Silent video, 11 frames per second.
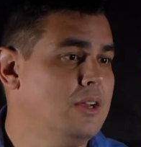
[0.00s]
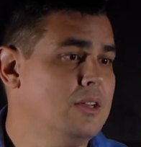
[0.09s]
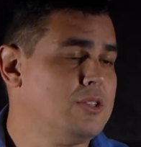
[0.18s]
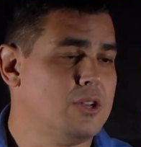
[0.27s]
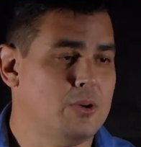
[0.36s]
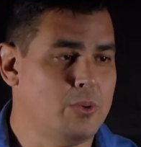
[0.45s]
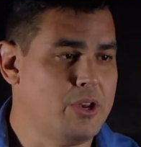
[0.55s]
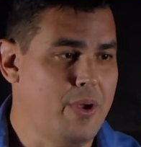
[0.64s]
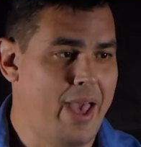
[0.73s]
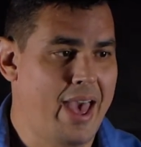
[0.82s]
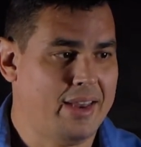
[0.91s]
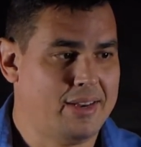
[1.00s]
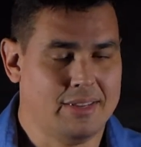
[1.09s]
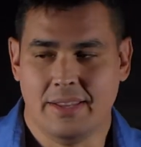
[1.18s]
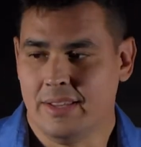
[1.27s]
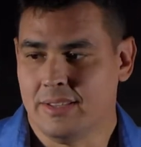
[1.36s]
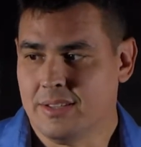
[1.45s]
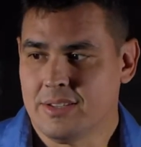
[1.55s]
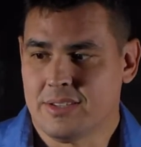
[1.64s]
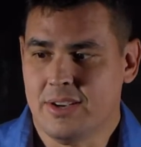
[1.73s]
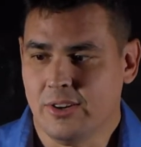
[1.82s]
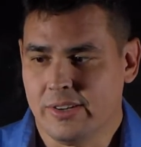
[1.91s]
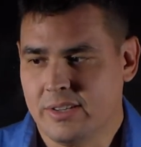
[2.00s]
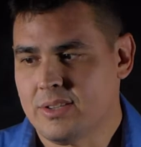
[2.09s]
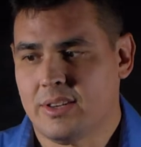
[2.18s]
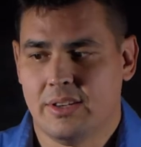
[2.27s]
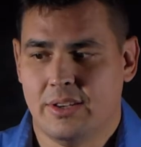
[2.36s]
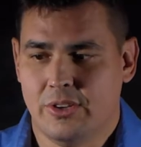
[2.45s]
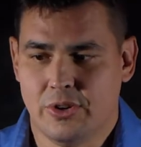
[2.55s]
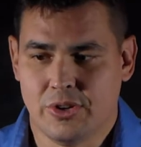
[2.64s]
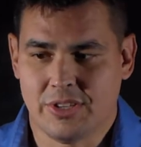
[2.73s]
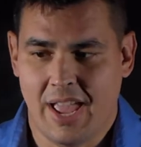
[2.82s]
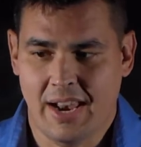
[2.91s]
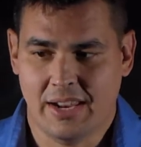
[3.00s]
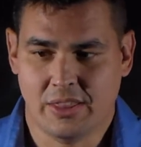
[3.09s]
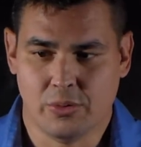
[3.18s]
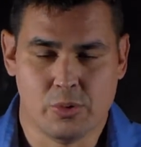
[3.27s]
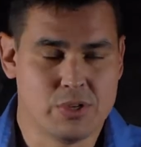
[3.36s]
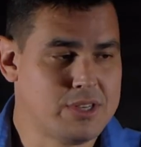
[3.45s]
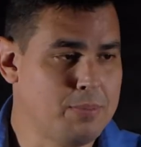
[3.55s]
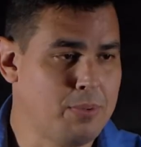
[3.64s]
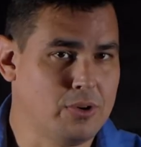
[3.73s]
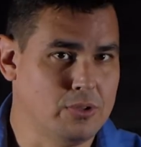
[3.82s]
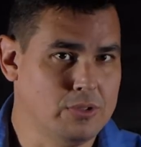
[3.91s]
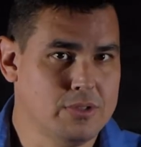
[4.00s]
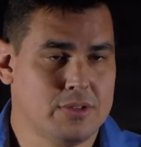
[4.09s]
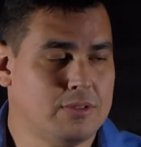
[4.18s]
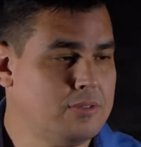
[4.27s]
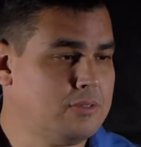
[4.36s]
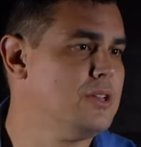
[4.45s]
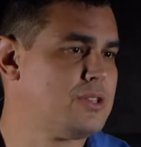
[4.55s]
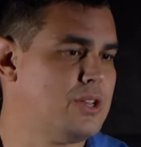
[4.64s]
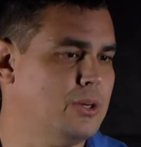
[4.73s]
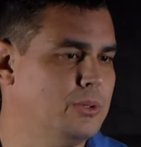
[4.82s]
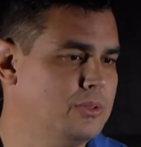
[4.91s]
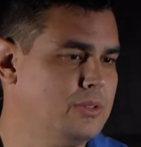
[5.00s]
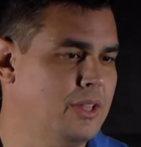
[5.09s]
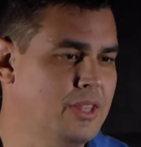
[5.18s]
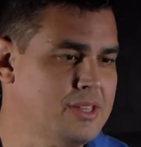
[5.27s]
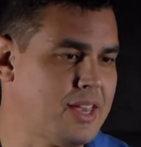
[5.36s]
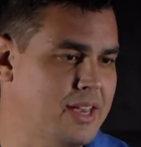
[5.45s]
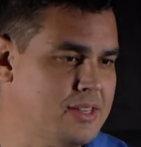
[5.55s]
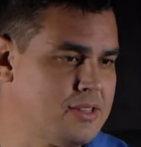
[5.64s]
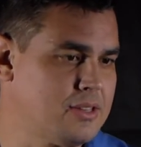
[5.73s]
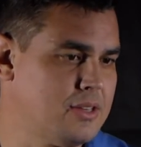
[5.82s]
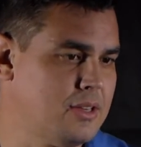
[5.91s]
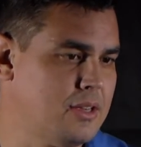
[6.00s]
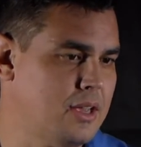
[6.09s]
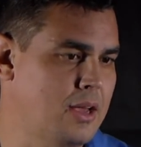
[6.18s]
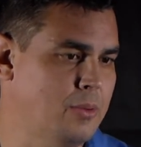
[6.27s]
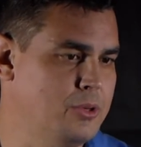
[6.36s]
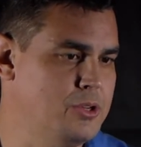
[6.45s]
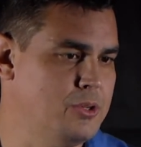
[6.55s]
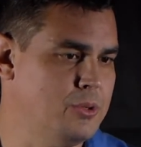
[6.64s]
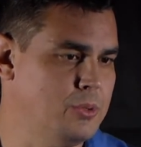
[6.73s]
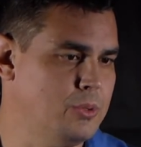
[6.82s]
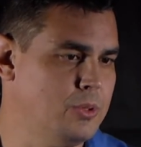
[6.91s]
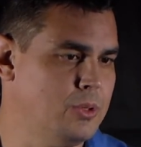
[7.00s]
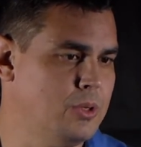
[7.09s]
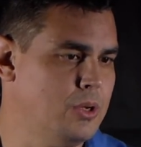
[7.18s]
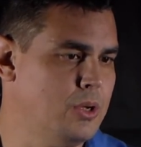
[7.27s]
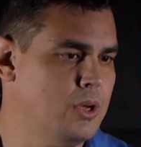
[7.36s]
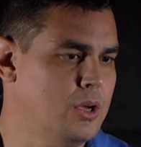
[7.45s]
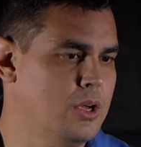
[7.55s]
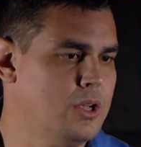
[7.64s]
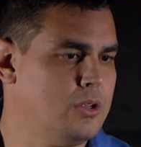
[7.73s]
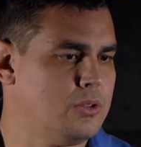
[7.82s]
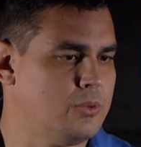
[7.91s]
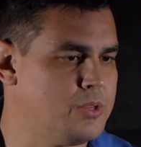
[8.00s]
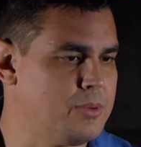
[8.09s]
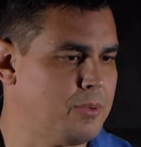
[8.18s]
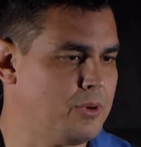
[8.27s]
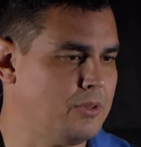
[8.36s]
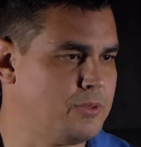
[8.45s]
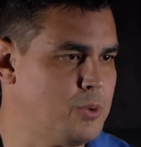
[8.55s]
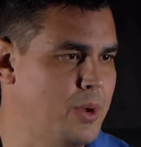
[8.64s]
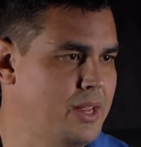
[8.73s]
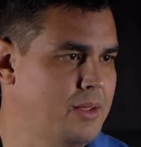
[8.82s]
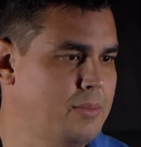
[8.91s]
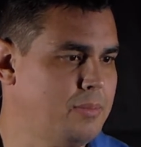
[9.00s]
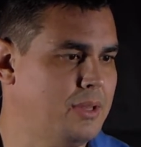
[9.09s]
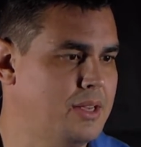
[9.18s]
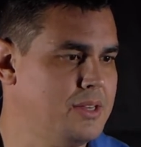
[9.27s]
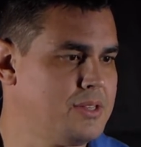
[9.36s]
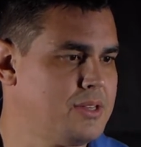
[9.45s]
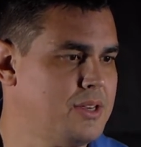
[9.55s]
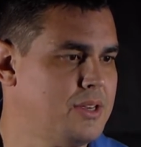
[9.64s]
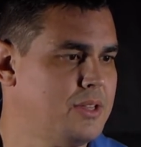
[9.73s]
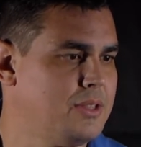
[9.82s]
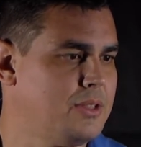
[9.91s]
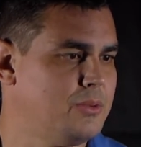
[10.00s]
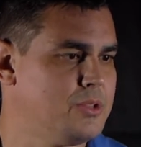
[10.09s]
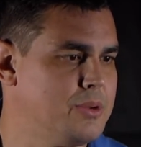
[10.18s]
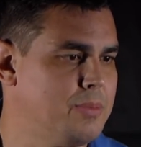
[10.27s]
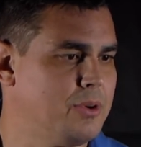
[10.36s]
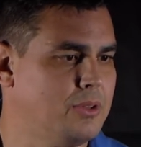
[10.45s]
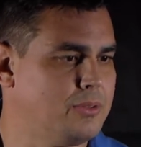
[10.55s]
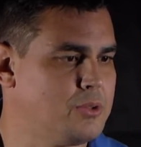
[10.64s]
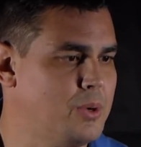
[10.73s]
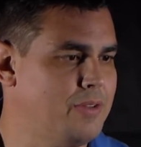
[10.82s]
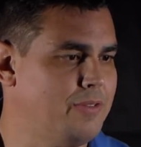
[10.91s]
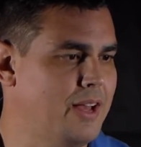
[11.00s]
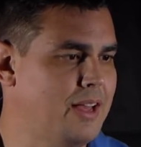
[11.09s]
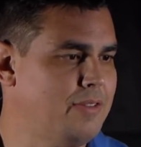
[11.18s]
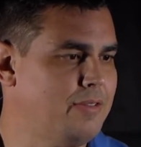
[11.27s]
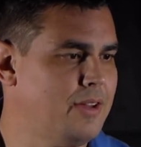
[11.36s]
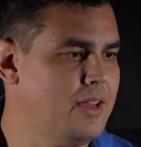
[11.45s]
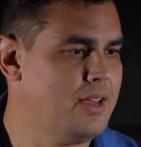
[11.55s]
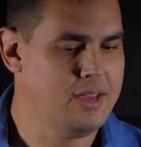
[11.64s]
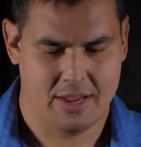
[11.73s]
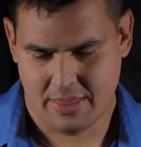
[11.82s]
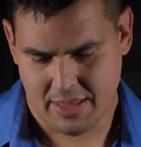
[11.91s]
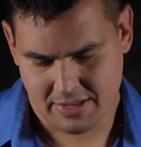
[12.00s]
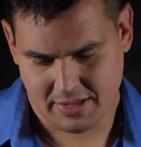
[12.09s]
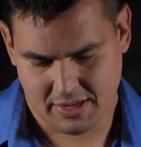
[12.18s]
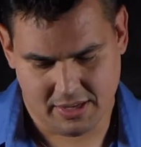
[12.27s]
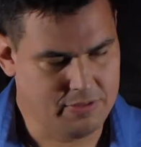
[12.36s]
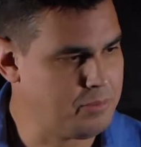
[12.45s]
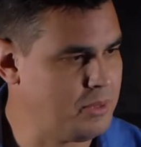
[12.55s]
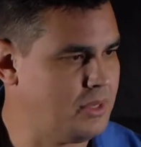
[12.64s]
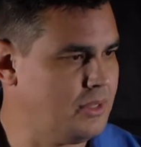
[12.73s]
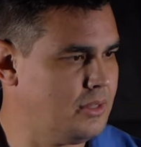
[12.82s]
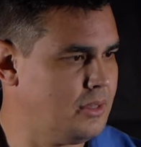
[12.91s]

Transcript: So when you add in series, you're just adding the reciprocals. So in this case, I would do the reciprocal of twenty plus the reciprocal of twenty-five, and that's going to give me